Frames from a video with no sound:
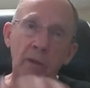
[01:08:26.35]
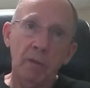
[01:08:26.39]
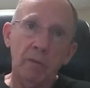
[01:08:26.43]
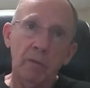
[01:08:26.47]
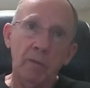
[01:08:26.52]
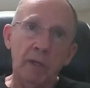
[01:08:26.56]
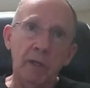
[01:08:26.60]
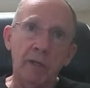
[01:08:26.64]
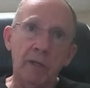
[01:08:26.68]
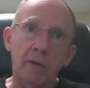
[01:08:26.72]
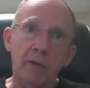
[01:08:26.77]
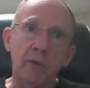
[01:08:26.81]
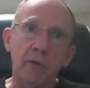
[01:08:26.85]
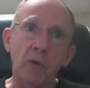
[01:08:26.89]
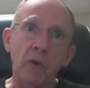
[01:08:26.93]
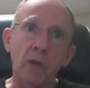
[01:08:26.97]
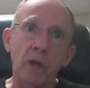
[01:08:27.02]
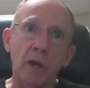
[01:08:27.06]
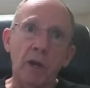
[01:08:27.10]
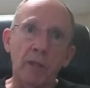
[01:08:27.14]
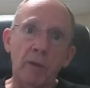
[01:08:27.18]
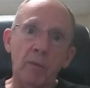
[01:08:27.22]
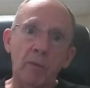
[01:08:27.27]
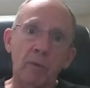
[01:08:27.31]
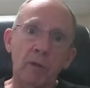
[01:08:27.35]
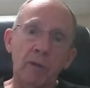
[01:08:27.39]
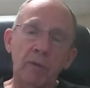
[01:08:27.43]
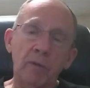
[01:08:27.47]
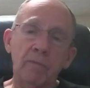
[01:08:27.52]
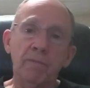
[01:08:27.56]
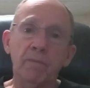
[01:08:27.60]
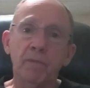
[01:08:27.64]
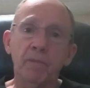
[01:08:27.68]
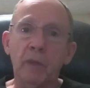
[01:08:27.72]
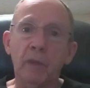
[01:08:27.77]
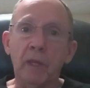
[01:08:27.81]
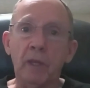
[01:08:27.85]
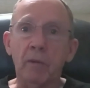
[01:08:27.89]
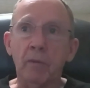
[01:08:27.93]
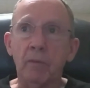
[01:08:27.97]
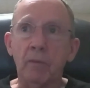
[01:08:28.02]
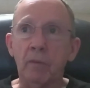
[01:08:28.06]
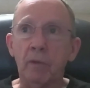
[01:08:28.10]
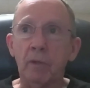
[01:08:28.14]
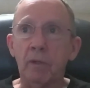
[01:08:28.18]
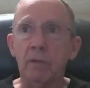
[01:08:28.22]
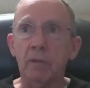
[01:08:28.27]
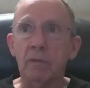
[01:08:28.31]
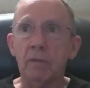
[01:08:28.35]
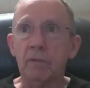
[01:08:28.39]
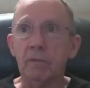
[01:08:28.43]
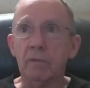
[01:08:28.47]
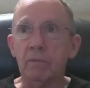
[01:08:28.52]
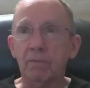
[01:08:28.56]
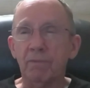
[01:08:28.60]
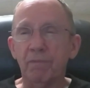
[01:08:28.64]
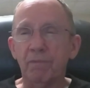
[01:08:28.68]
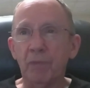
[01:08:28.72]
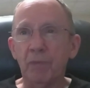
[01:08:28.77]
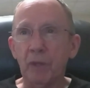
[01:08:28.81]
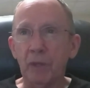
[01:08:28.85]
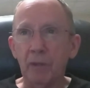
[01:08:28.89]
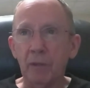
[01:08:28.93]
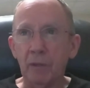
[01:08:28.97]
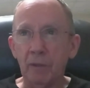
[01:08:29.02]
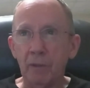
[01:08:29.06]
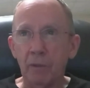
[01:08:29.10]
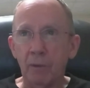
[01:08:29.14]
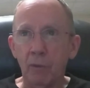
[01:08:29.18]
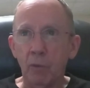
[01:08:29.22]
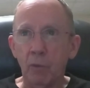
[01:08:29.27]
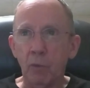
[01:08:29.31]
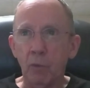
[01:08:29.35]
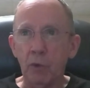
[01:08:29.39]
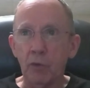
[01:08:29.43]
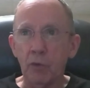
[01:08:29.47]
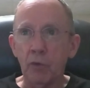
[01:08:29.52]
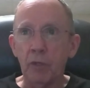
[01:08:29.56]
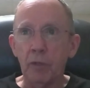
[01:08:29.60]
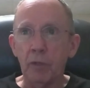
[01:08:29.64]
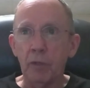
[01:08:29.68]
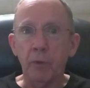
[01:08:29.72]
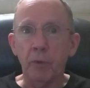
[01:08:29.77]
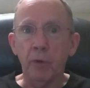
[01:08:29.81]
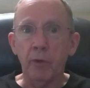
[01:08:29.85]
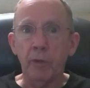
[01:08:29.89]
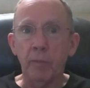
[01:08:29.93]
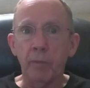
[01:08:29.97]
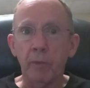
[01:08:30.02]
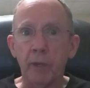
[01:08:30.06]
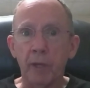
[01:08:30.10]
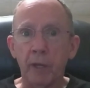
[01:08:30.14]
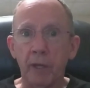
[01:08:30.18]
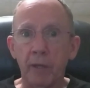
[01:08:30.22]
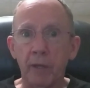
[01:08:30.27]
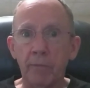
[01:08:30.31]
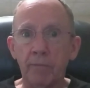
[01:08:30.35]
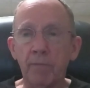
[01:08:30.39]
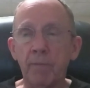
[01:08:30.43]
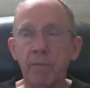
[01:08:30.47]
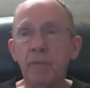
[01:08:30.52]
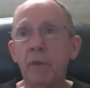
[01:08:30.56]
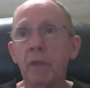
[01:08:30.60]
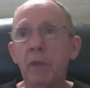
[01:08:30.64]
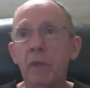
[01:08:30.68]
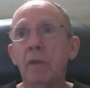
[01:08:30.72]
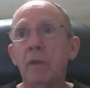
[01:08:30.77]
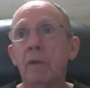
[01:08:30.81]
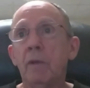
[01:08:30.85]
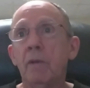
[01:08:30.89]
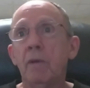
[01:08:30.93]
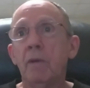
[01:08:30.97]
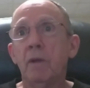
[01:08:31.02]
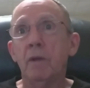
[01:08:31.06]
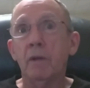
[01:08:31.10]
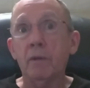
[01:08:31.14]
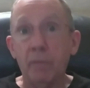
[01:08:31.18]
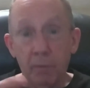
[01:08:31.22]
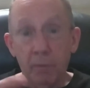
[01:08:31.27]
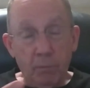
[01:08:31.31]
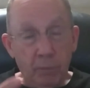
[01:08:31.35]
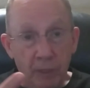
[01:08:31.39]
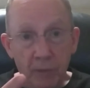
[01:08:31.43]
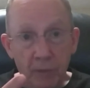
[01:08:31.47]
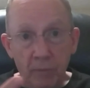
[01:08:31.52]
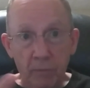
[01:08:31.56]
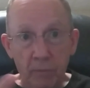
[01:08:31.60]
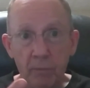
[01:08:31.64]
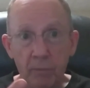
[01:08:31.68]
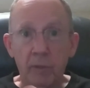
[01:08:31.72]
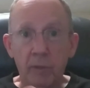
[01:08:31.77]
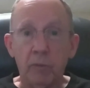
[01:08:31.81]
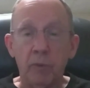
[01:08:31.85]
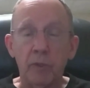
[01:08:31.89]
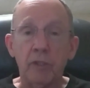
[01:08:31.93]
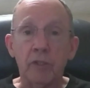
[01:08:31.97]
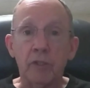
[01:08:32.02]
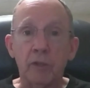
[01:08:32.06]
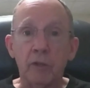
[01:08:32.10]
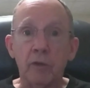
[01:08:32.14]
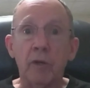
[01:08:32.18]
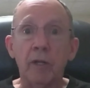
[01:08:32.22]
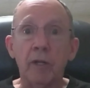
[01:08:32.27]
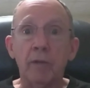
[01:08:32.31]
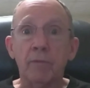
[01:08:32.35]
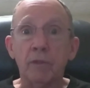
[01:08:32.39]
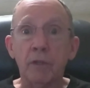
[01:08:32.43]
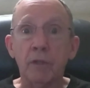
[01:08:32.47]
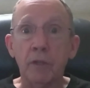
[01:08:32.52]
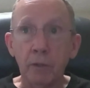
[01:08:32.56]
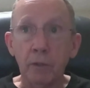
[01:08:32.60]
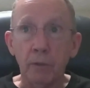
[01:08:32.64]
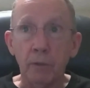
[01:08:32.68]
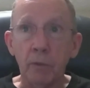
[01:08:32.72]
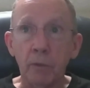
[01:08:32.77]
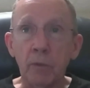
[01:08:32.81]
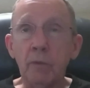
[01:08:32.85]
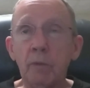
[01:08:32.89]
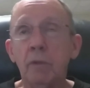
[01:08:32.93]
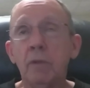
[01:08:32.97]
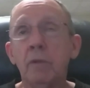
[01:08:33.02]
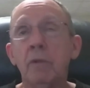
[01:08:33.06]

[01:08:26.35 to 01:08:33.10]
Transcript: We had another one that was, wounded pretty bad, but we still have 2.